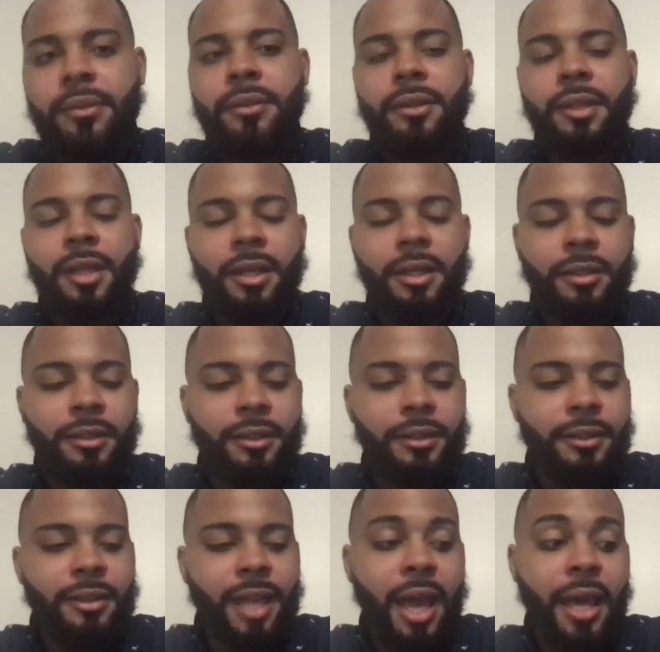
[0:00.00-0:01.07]
And
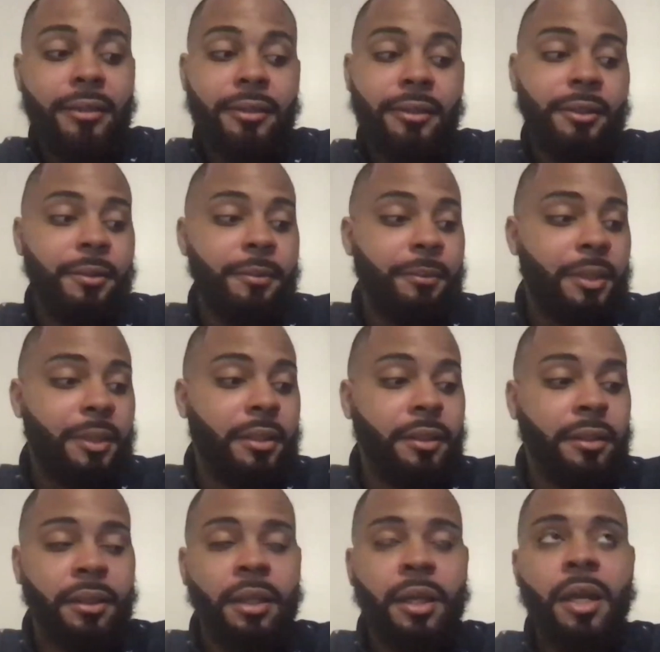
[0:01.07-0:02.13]
that, to me,
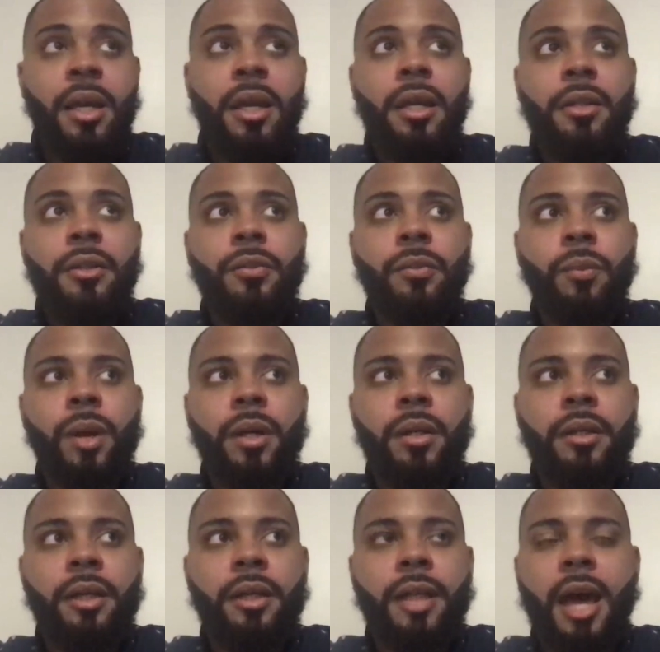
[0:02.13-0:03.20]
is what
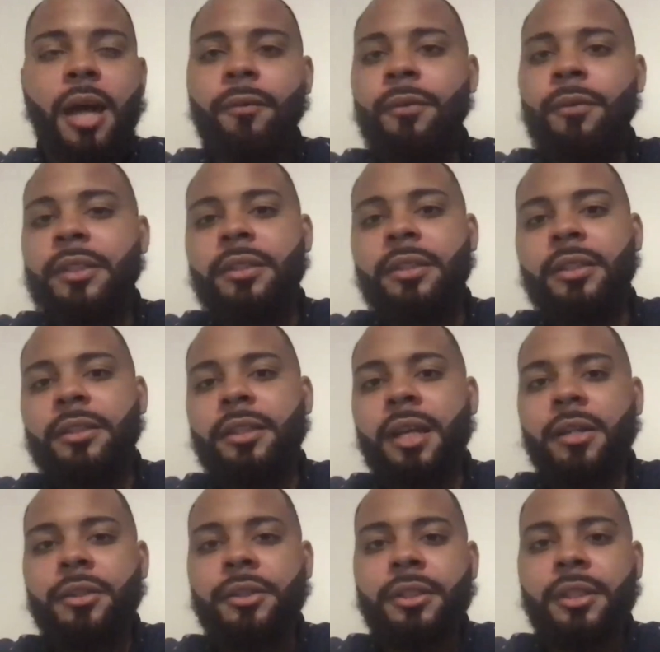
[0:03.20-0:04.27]
a lot of us need to
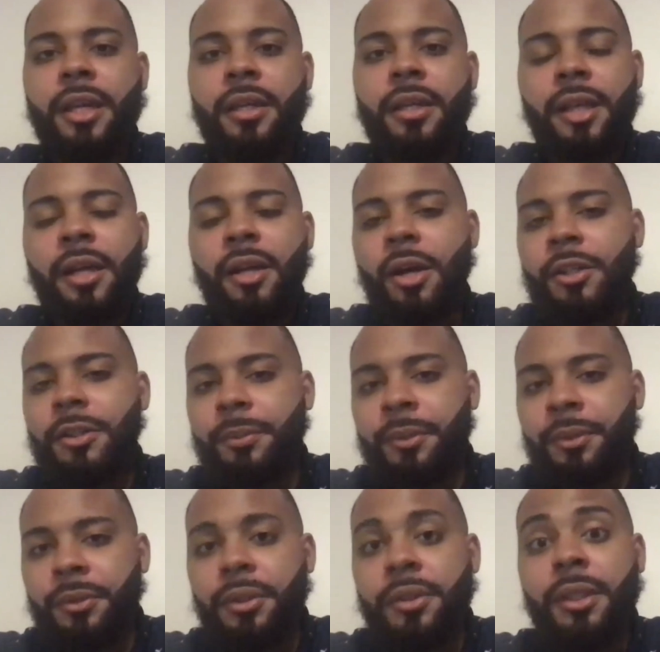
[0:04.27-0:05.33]
understand. A lot of
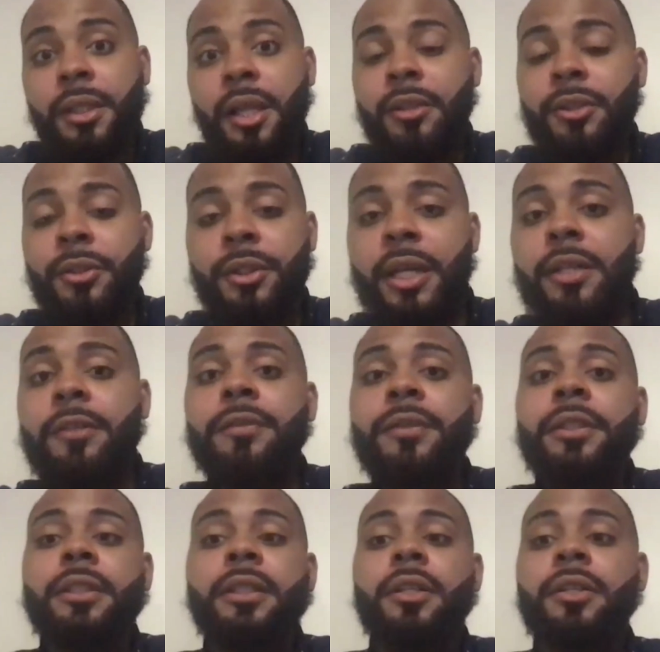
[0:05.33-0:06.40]
entrepreneurs, a lot of creatives
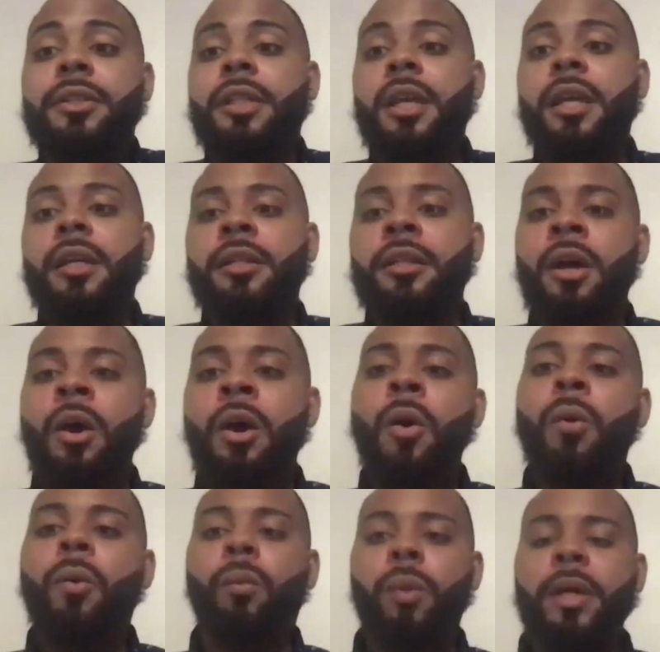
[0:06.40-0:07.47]
need to understand
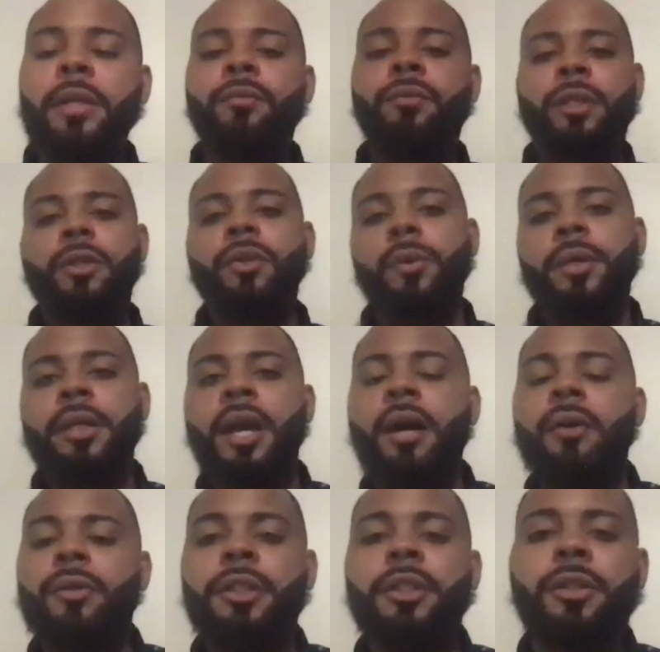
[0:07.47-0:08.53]
when we're going out
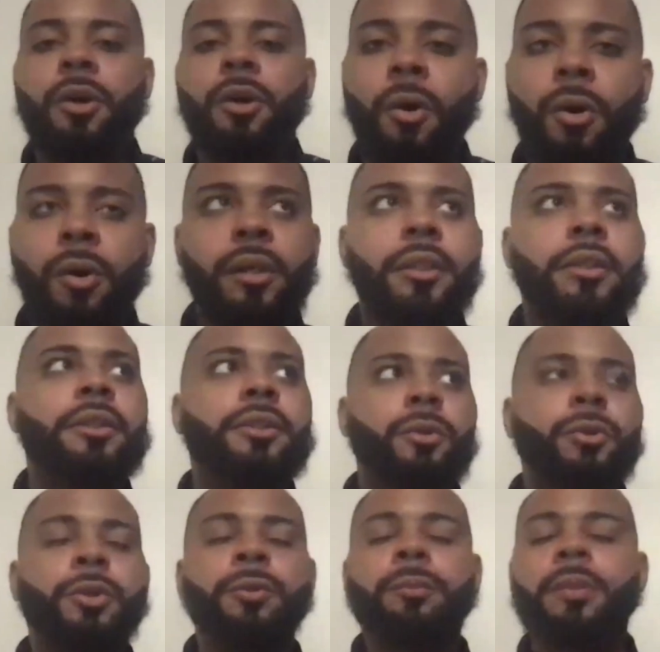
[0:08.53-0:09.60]
here on
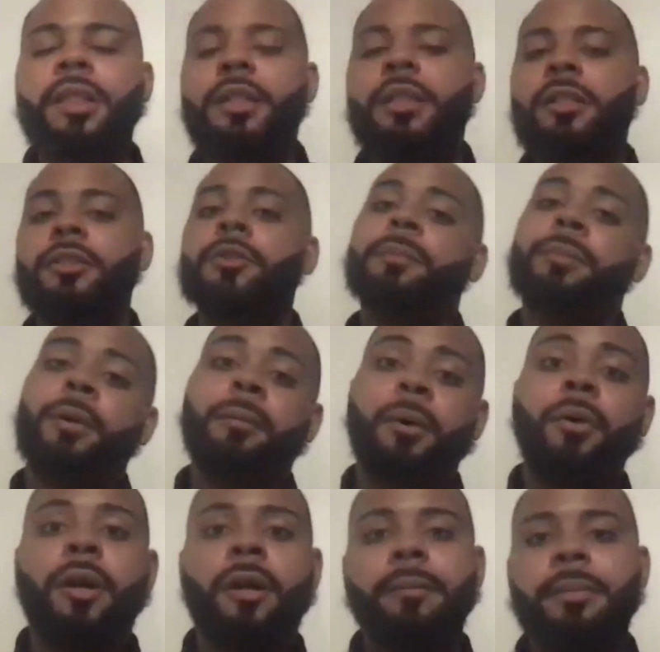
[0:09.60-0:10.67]
social media to
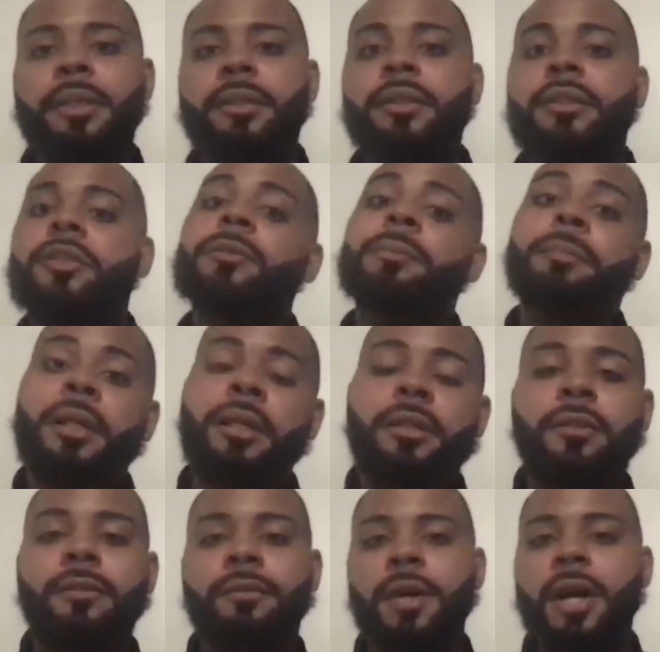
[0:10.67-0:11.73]
promote our business, to build
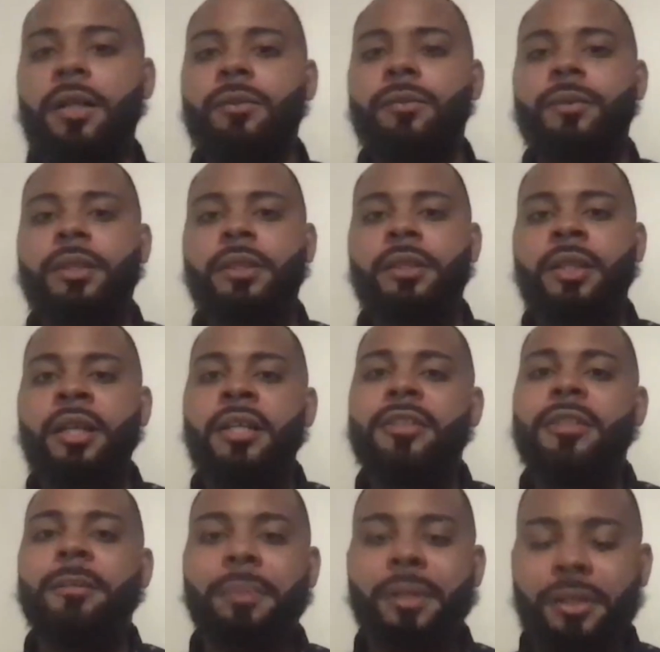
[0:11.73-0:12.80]
a following,
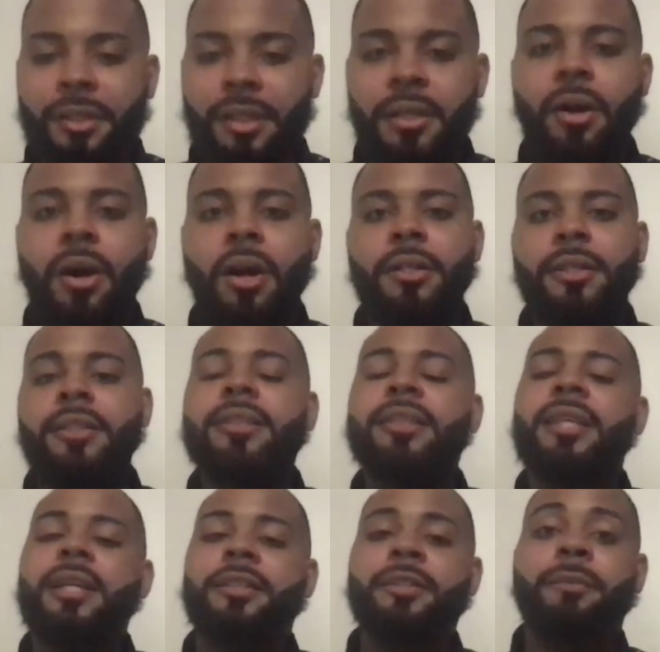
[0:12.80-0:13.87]
to build that audience,
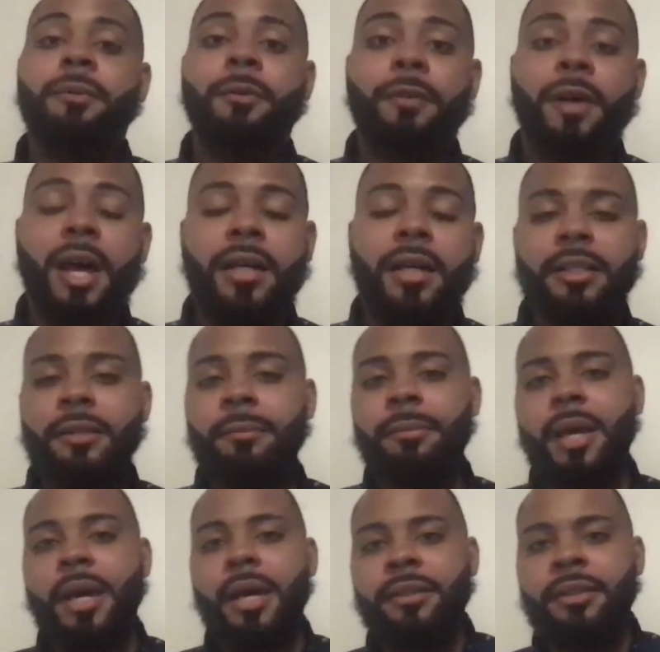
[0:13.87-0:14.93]
and to provide impact.